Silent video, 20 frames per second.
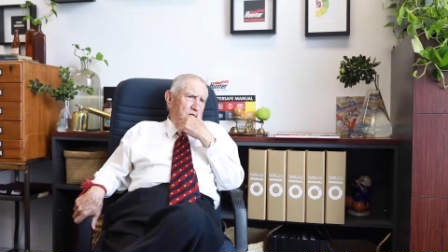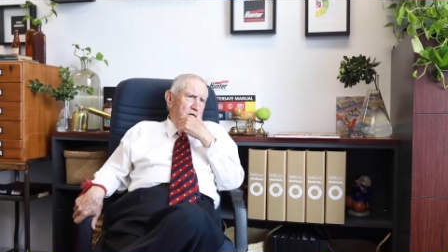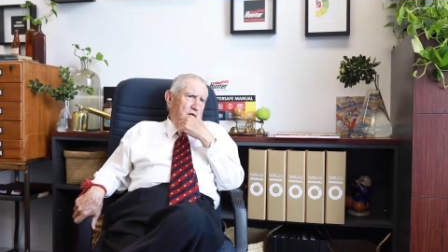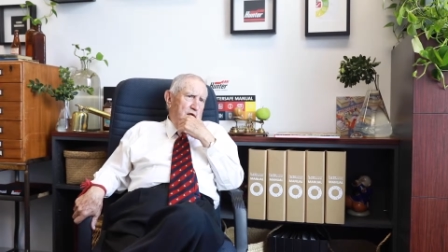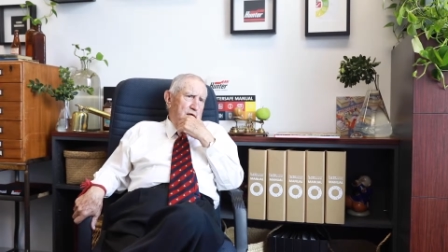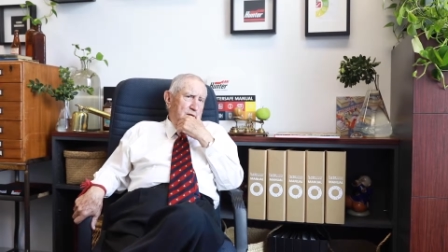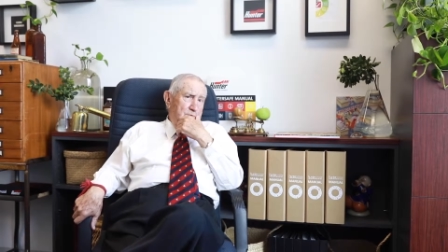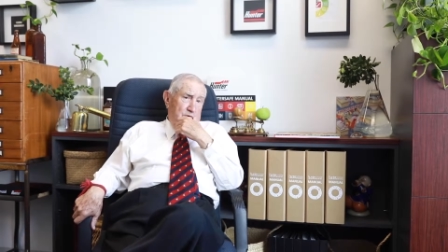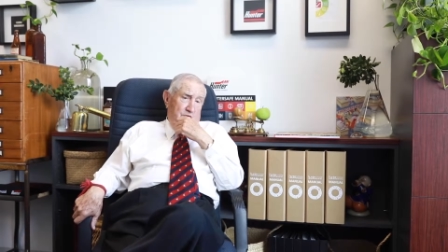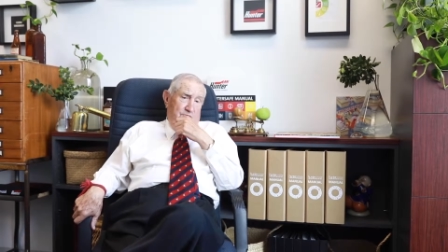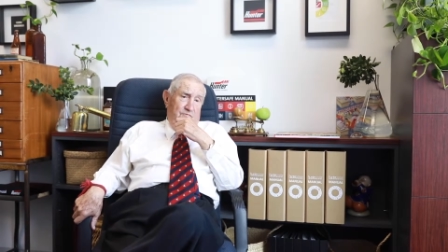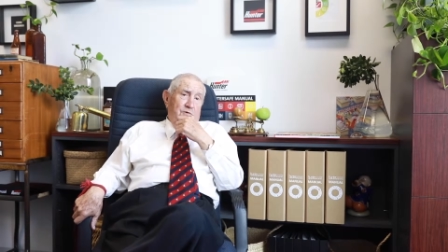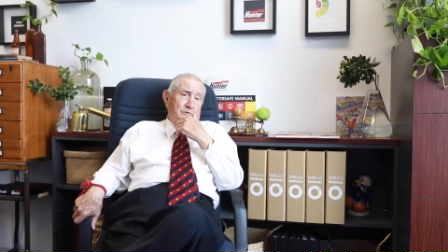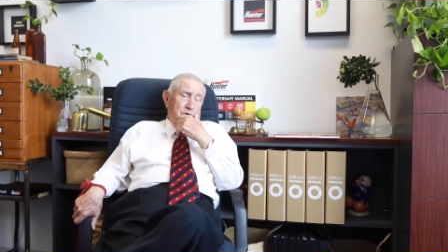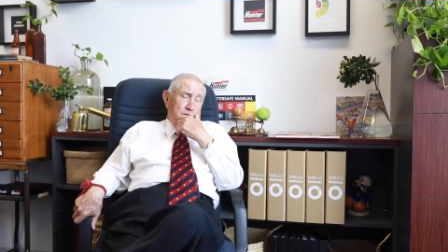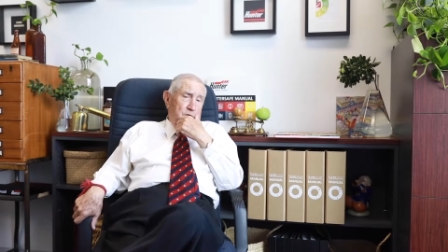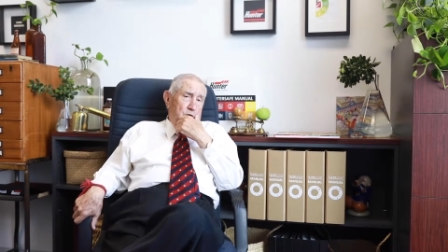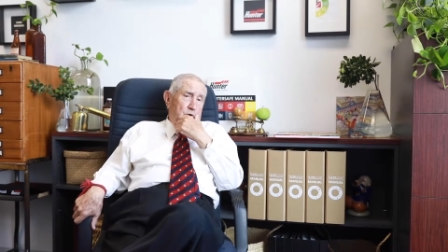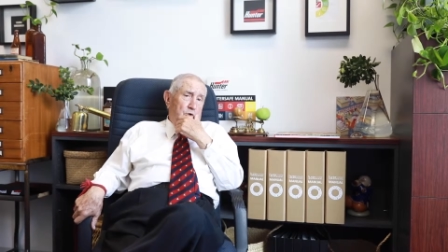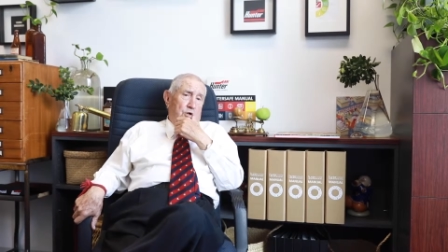And he was
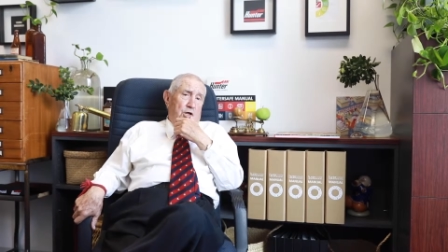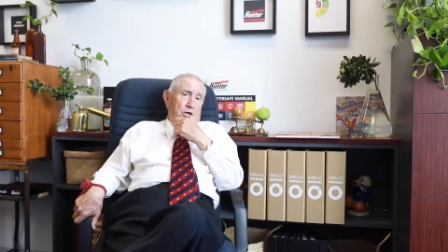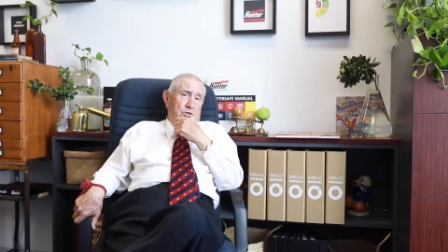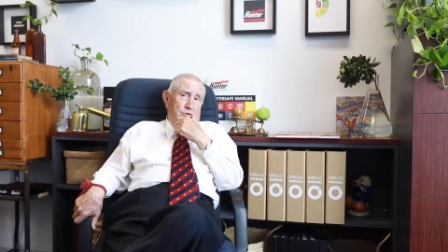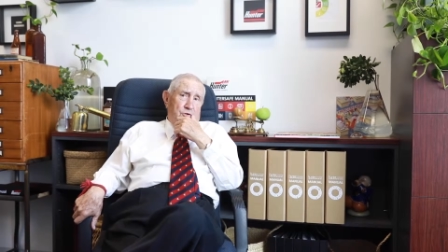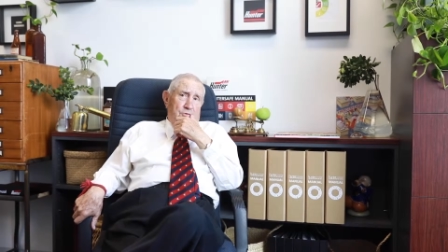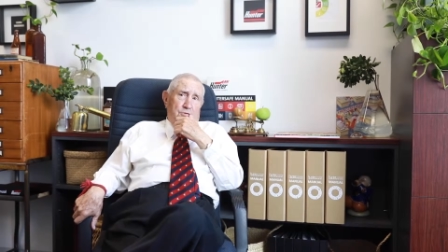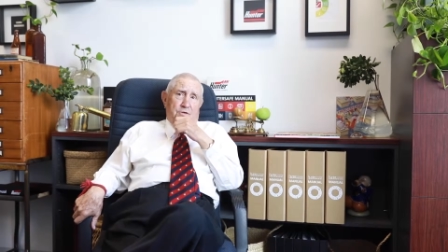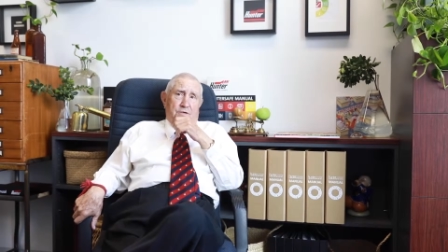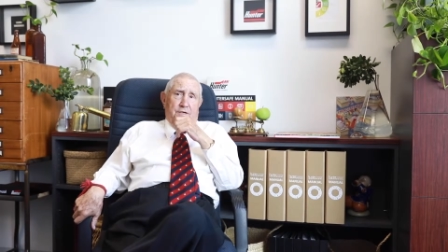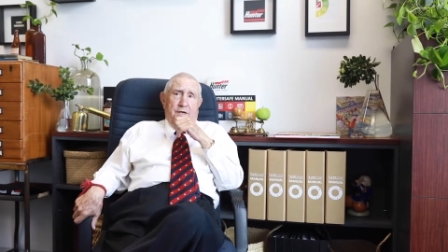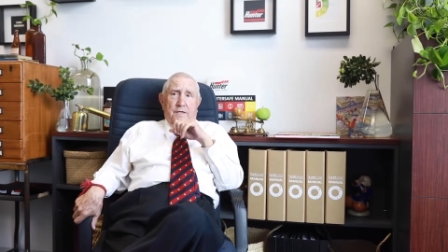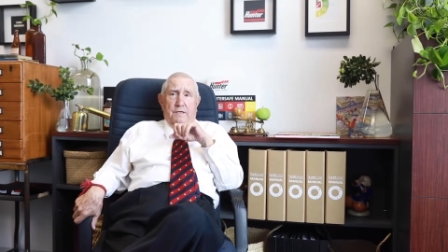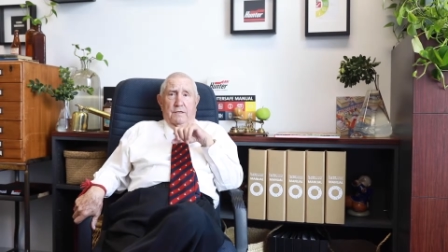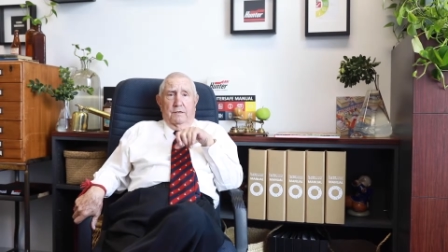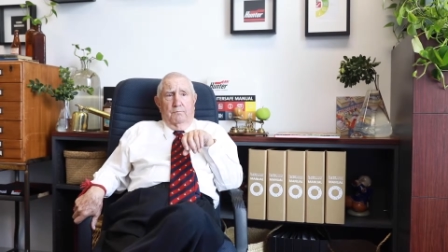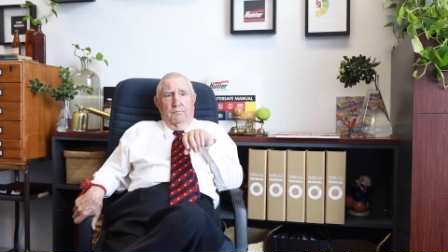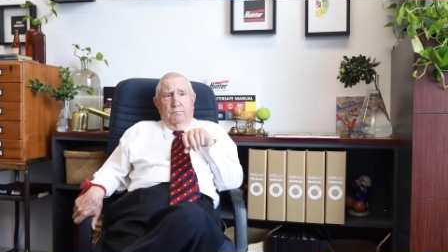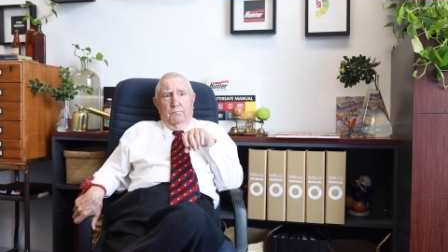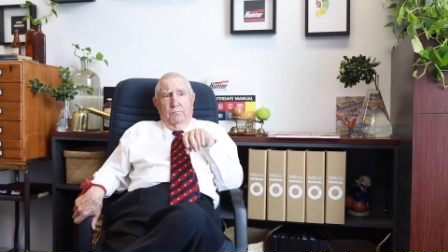very good. I thought he was going
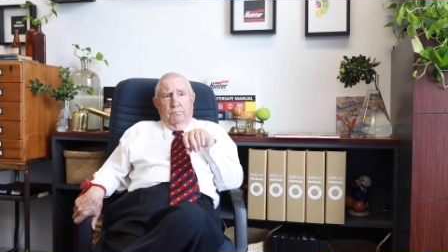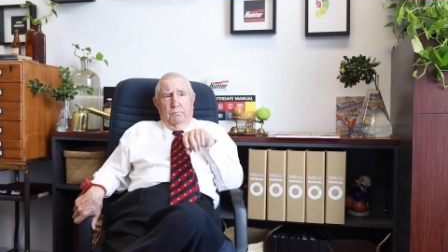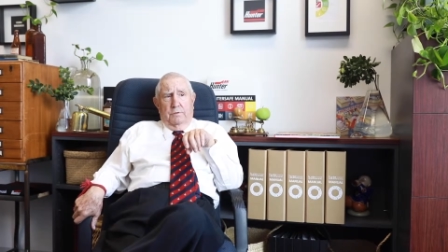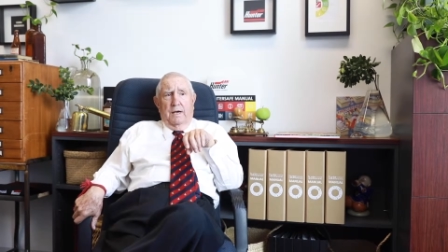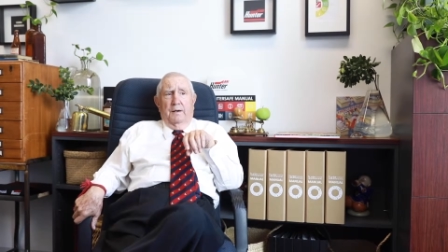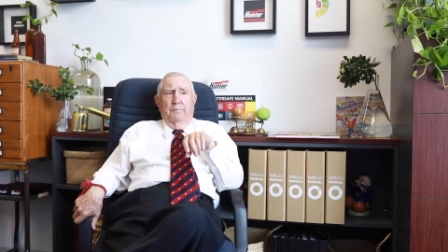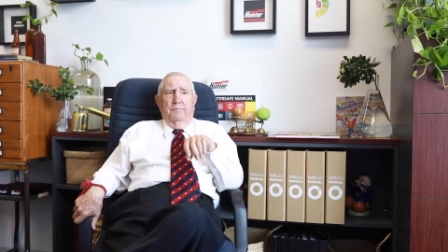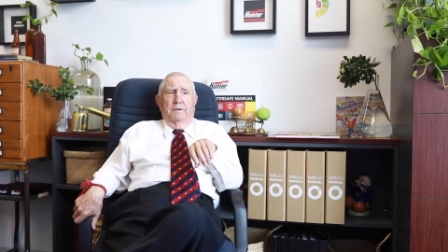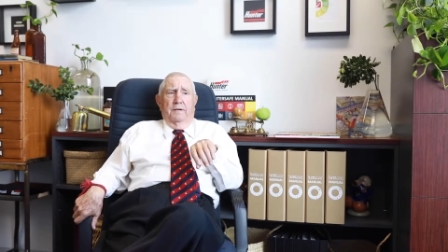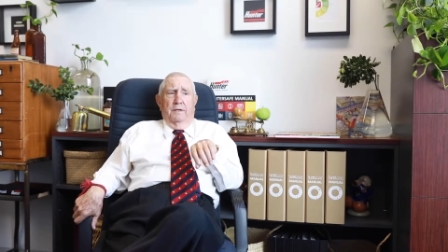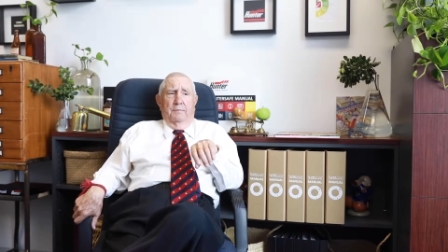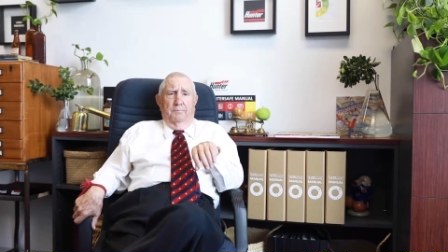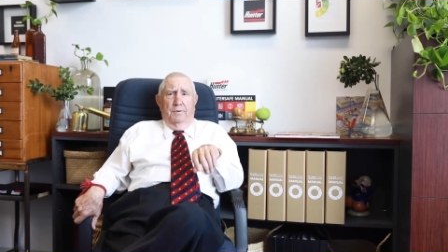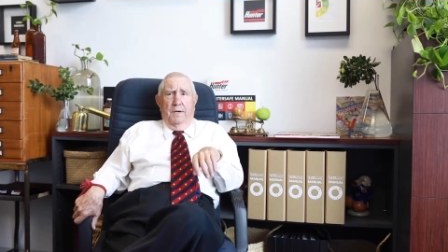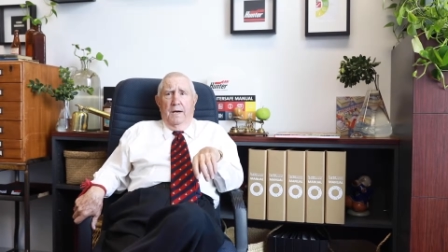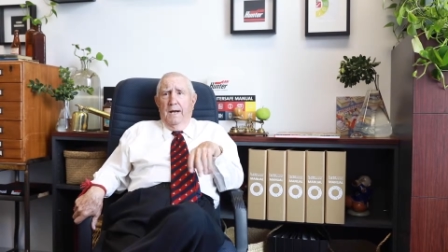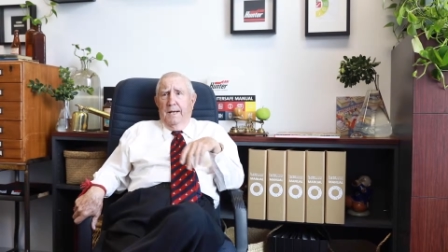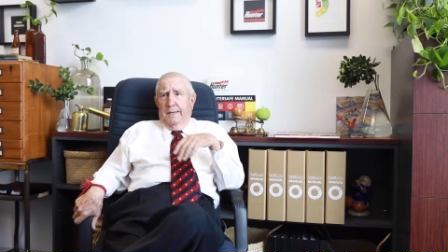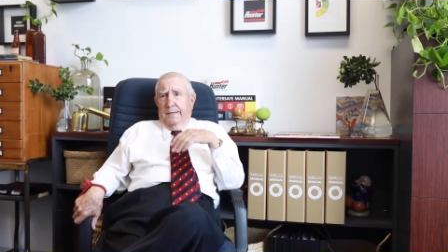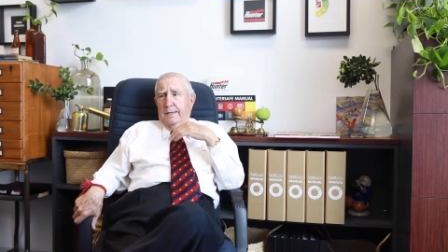to cut me
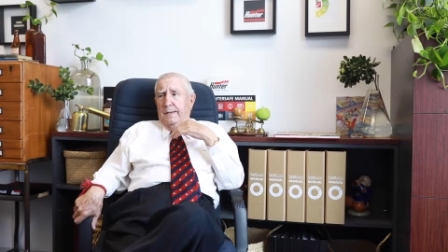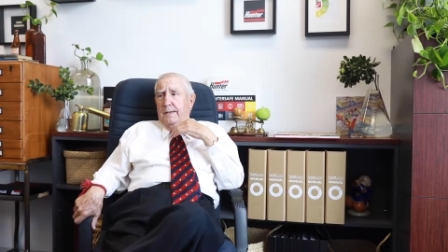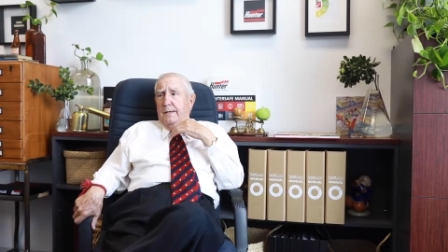apart.